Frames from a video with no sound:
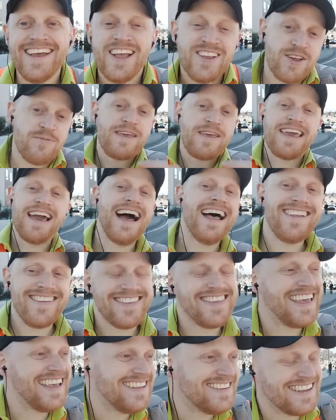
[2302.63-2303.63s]
So because
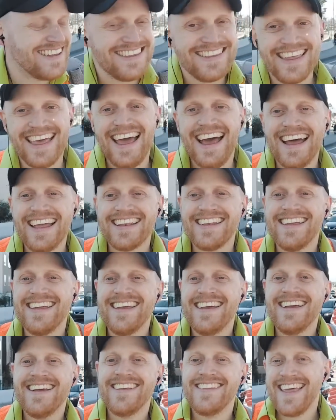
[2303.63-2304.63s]
they did that,
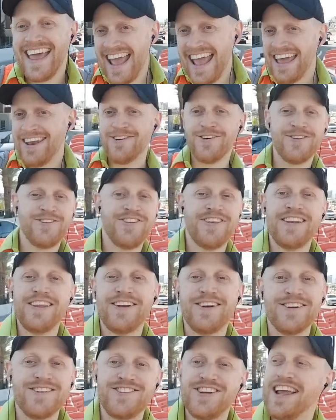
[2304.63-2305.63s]
the Henderson
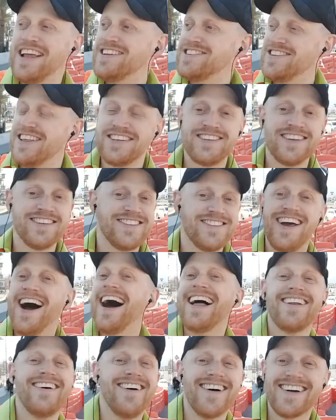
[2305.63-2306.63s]
interchange that does
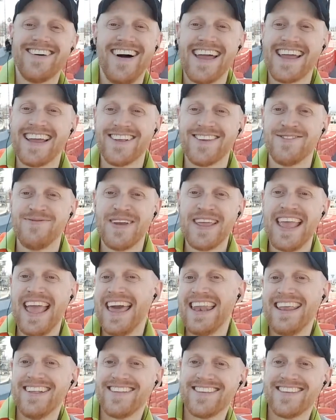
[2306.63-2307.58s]
not look like a spaghetti,